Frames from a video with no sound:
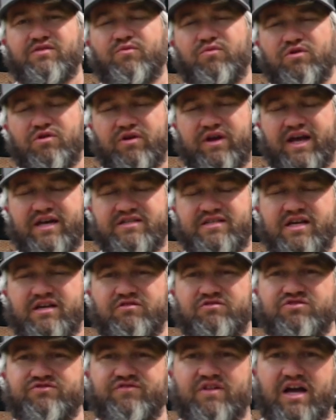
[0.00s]
the Worldcast
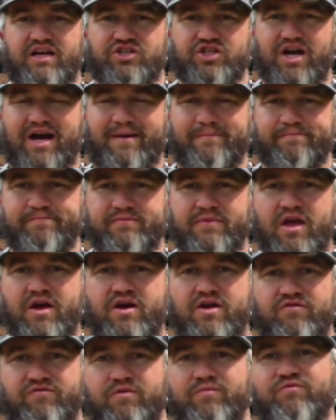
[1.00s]
Anglers Fly Shop
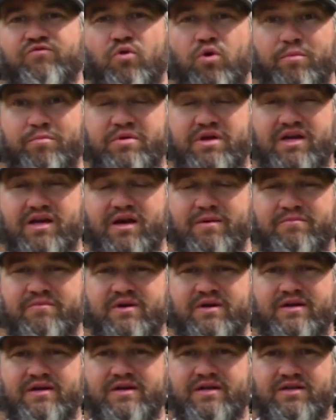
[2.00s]
from 4 p.m.
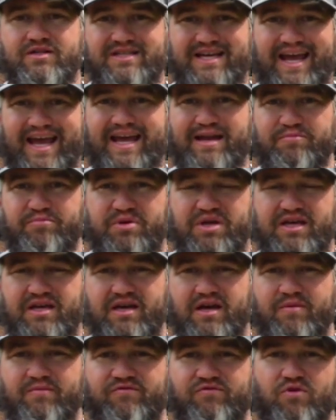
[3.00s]
to 8
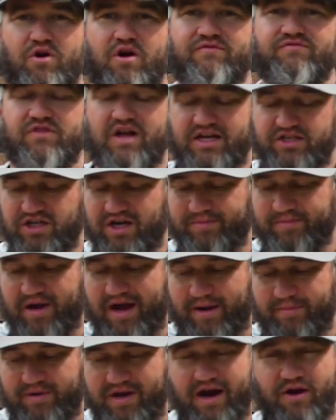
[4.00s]
p.m. for our Fly Shop
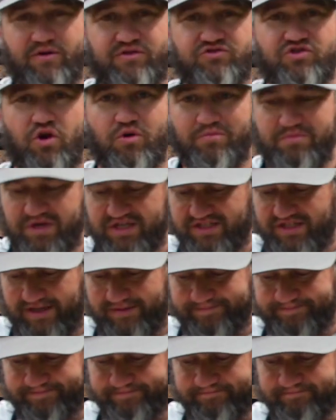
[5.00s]
happy hour. Don't miss it.
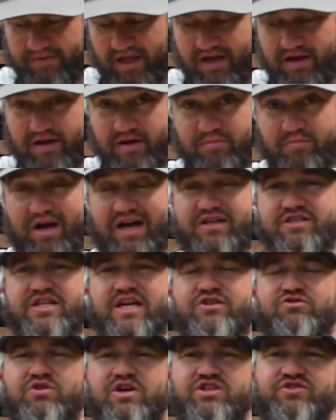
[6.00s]

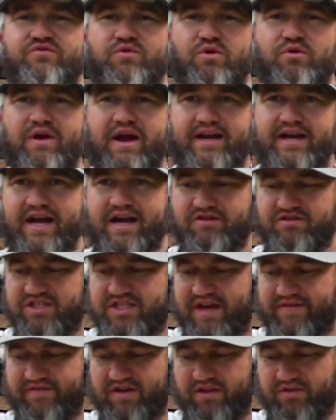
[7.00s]
Palisades Reservoir right now,
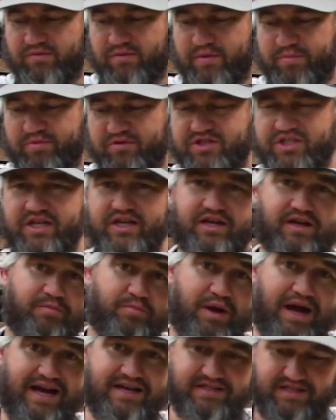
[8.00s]
73% of
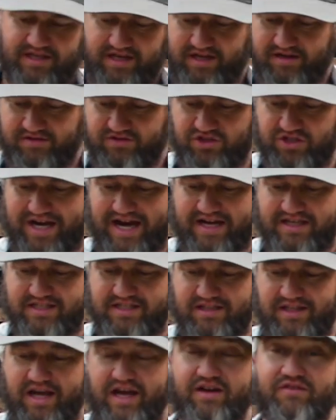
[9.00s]
capacity.
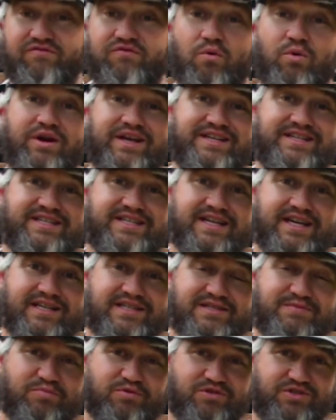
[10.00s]
Jackson Lake,
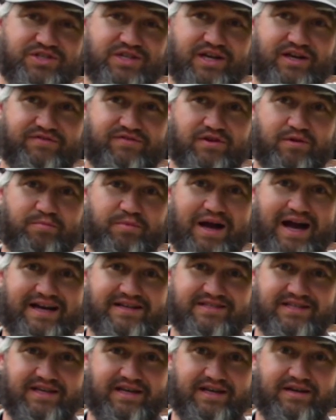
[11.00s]
46% of
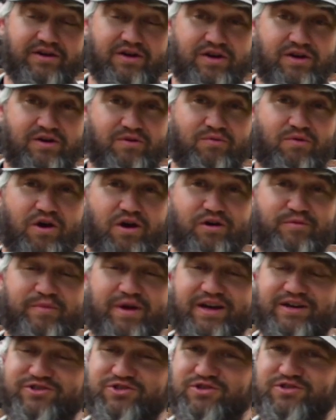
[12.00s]
capacity. Water
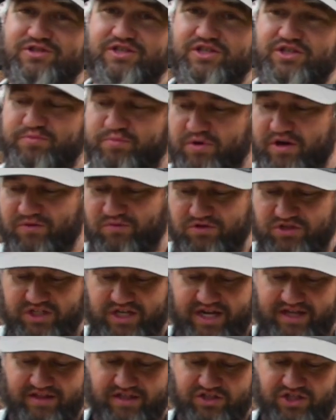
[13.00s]
managers this spring were
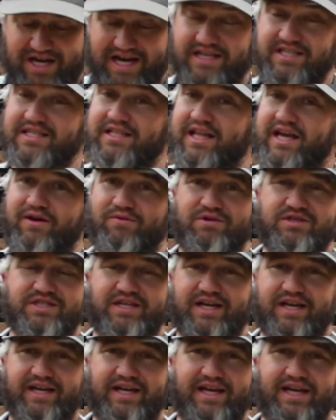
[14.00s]
saying that Jackson Lake
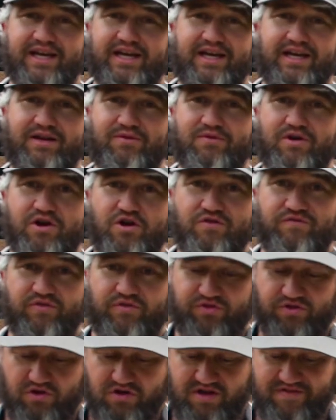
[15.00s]
wasn't going to get anywhere over
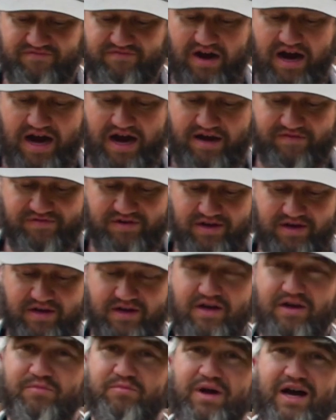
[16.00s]
35.
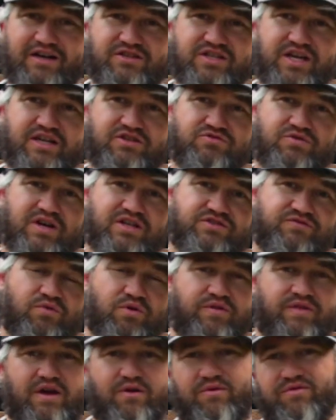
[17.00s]
Palisades
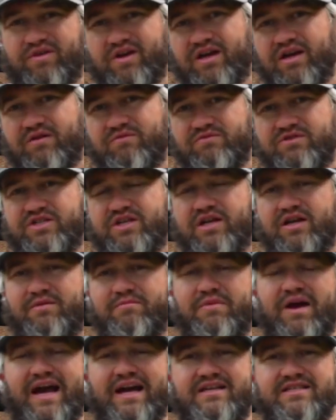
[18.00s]
Reservoir they were thinking was going to
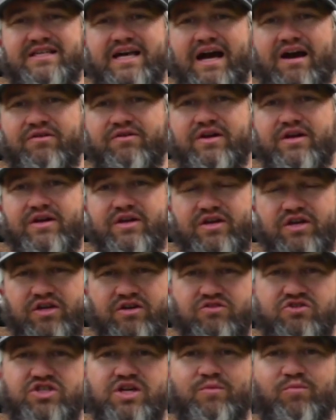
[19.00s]
max out,
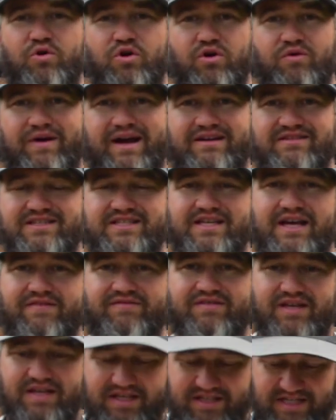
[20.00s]
somewhere around
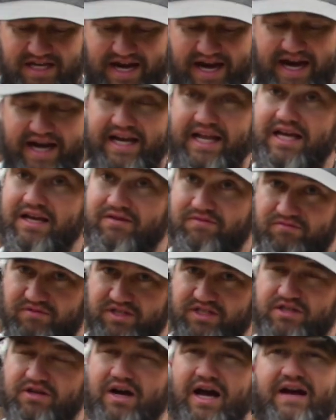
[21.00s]
70 to 80. We
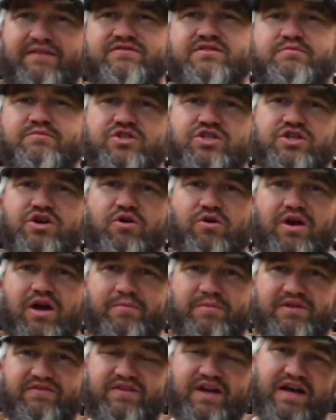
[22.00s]
still have some snow
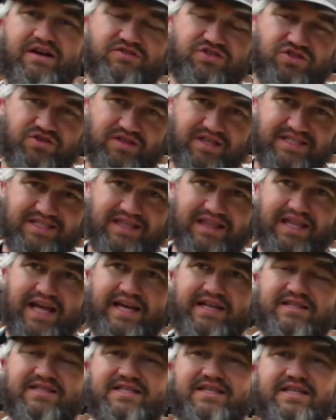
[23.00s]
coming down, so this
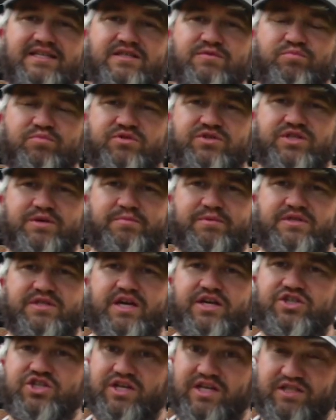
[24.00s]
late season
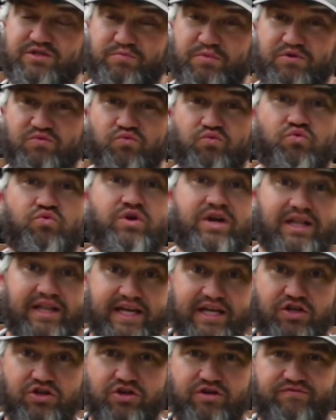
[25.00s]
precipitation has been
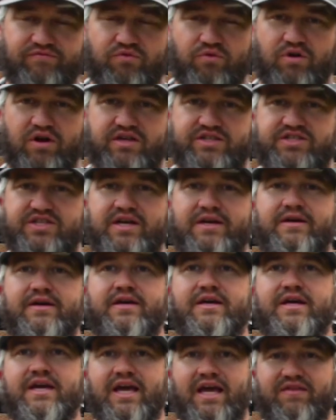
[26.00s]
really good for us
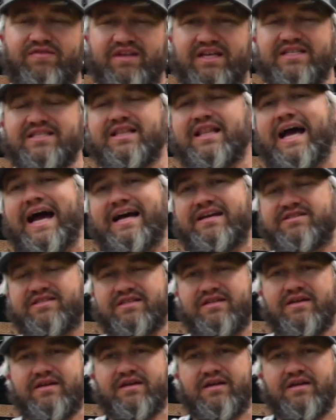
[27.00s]
in these last